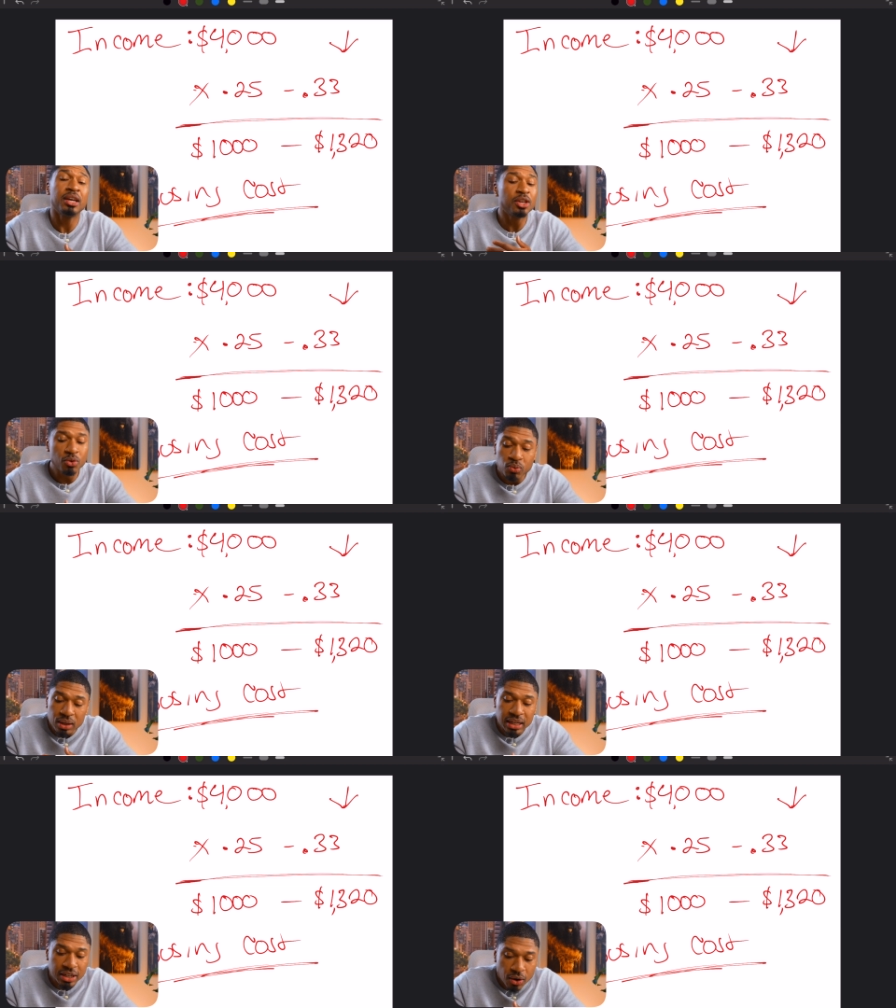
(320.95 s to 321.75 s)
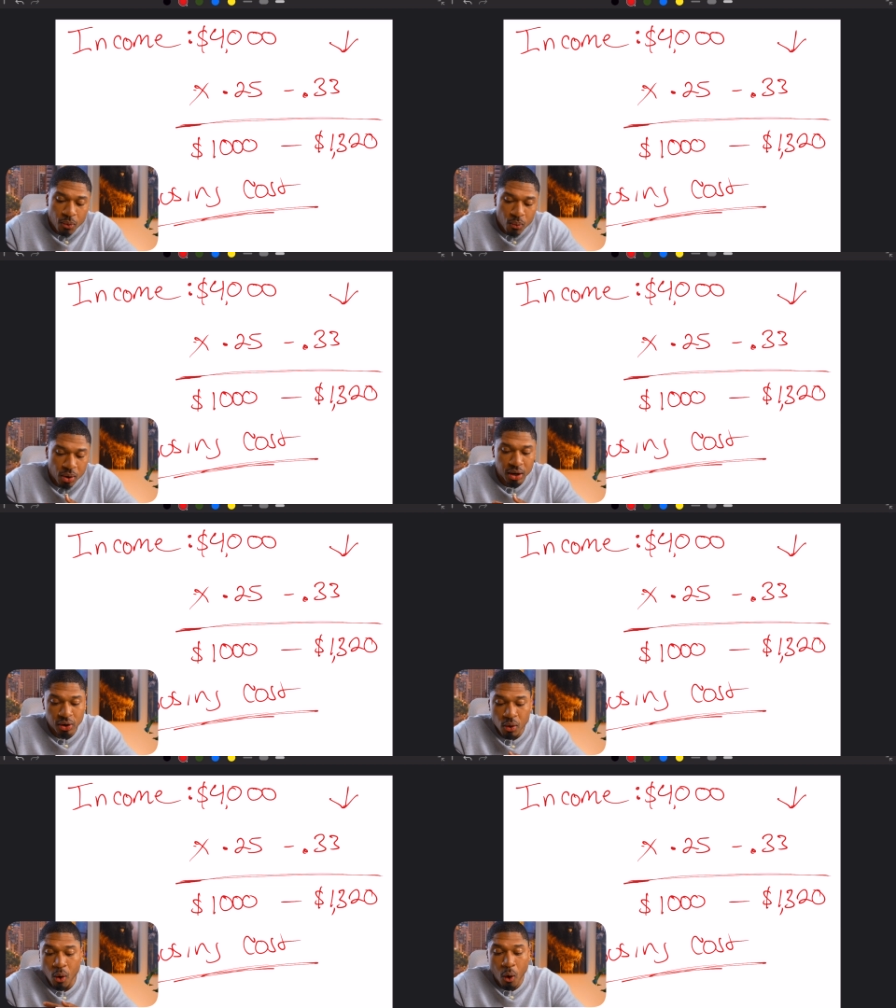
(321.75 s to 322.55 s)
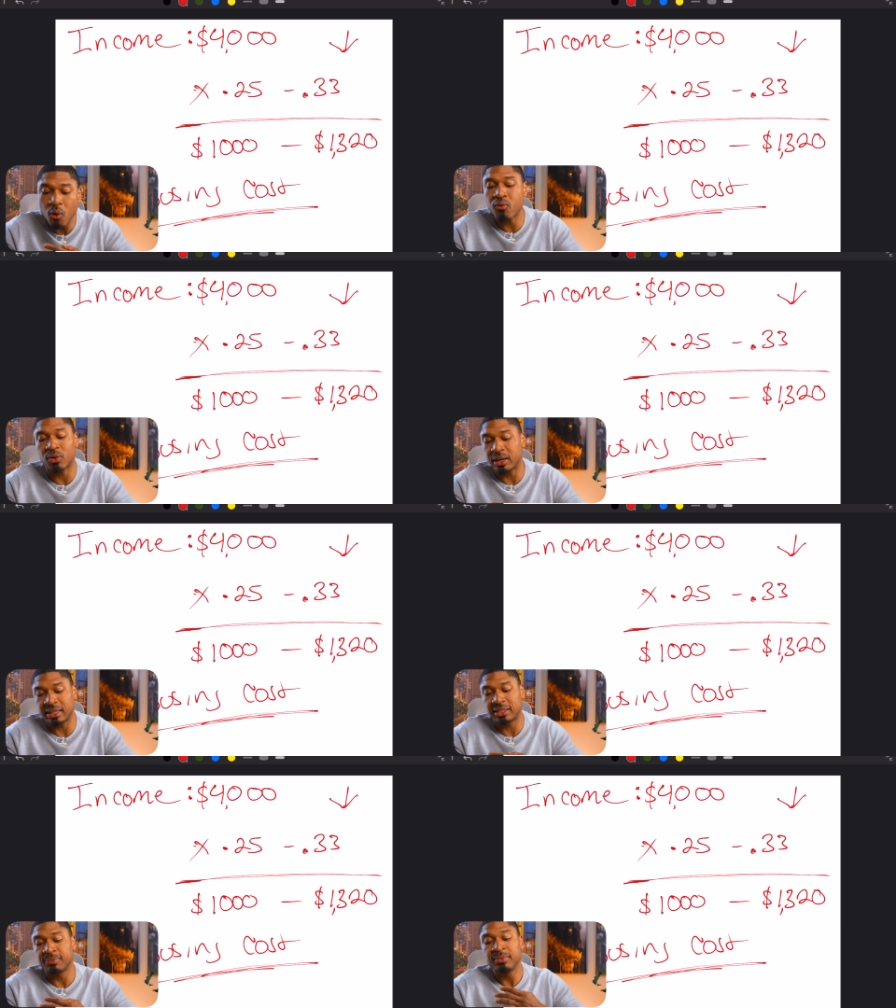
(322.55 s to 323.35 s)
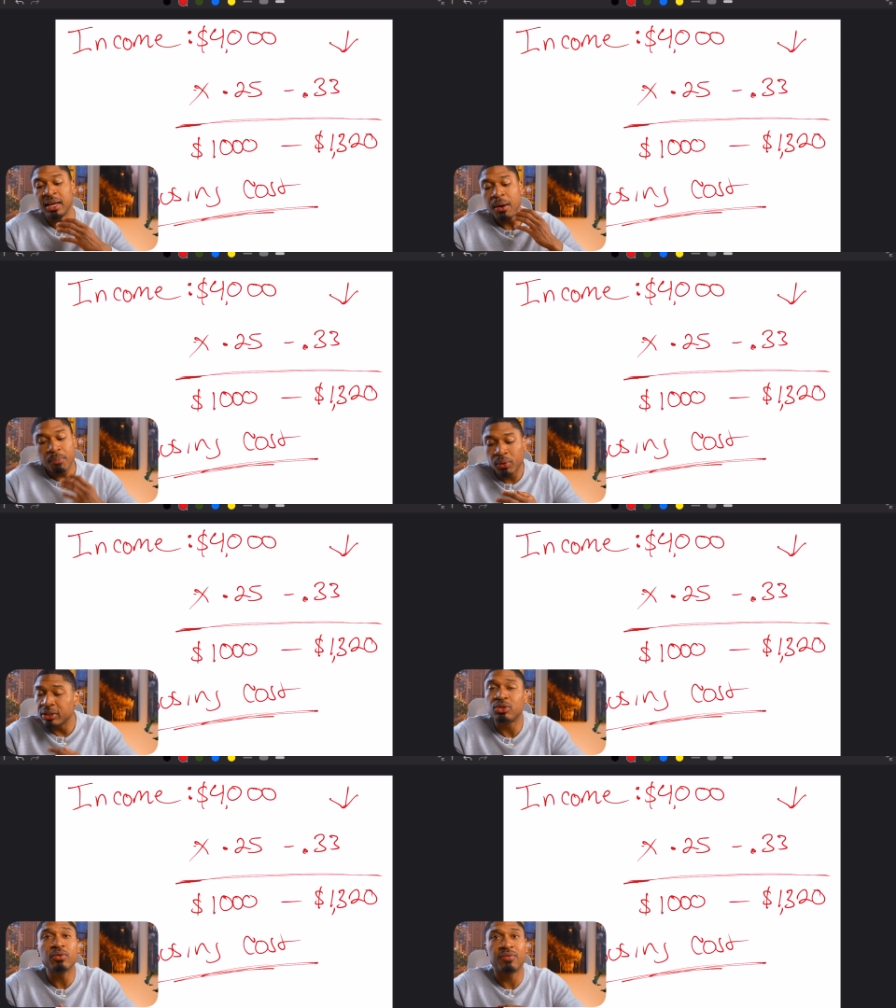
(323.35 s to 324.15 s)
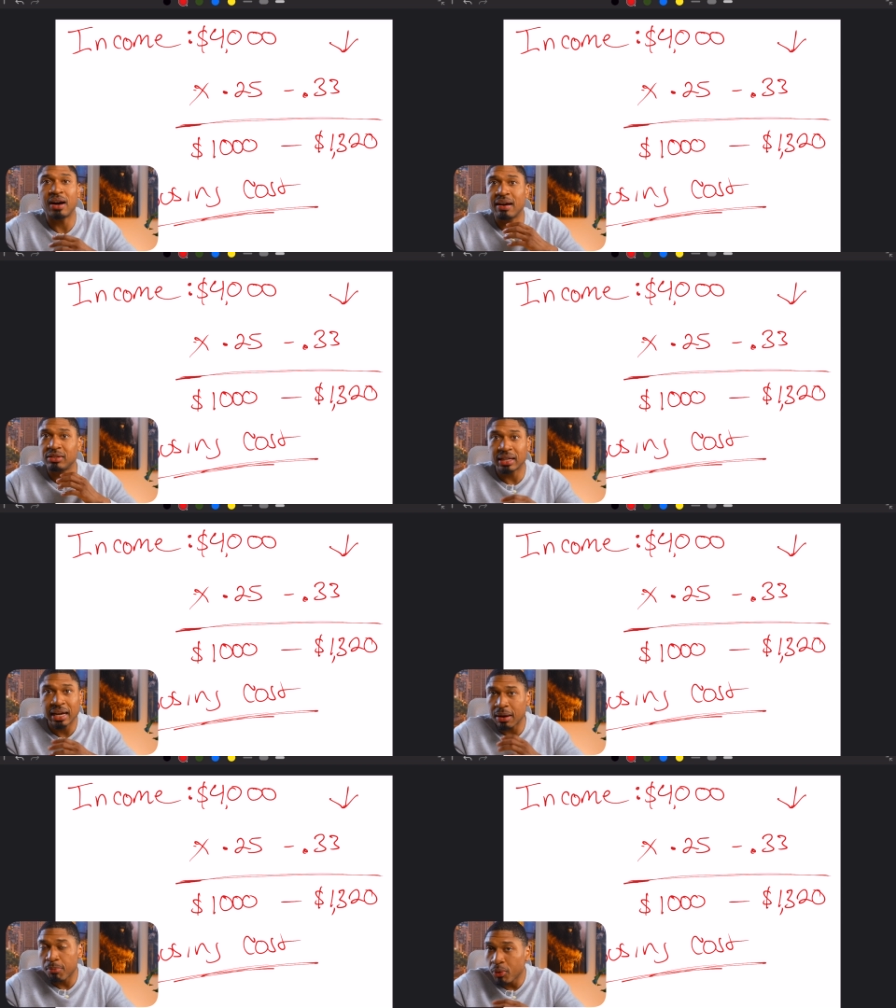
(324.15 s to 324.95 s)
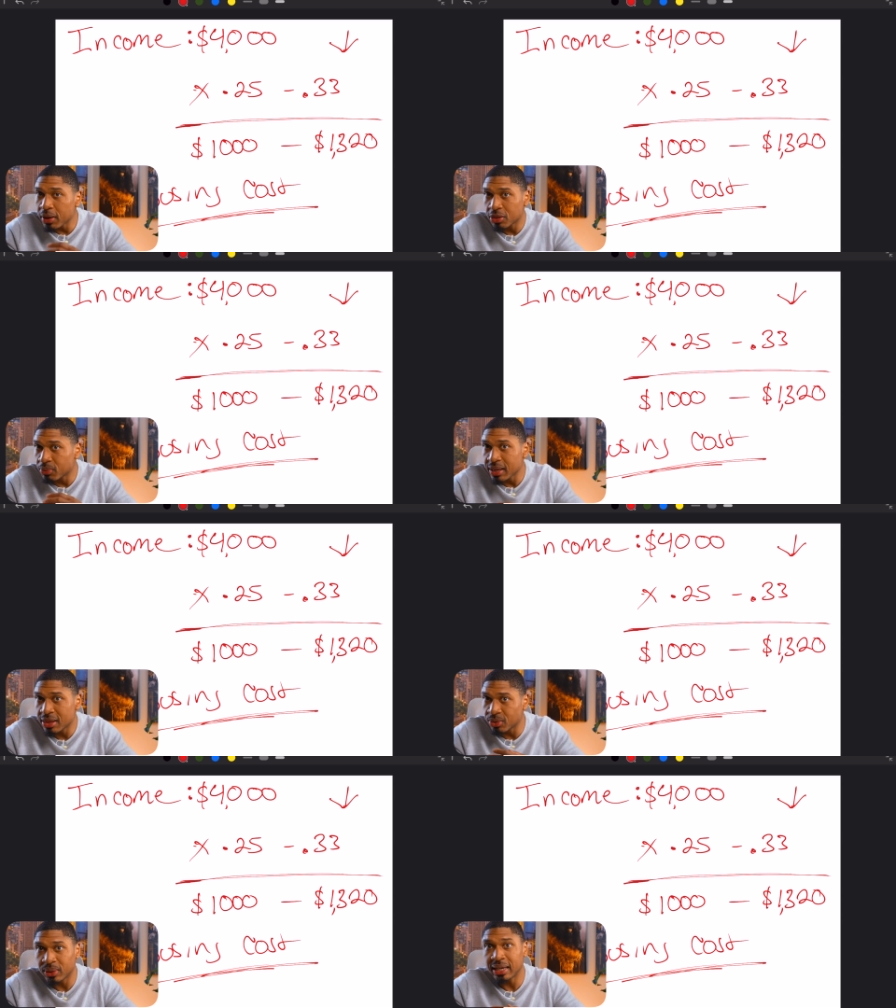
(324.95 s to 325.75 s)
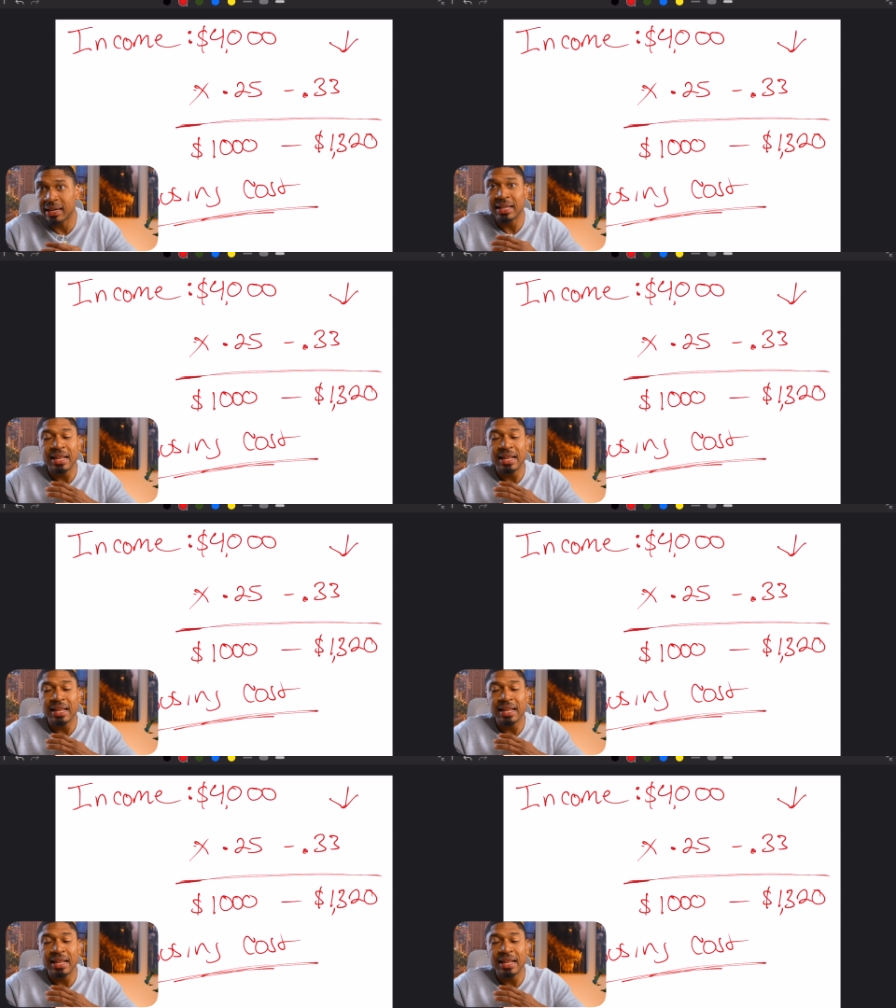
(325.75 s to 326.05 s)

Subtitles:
You really don't want to go over this 0.25 to kind of 0.33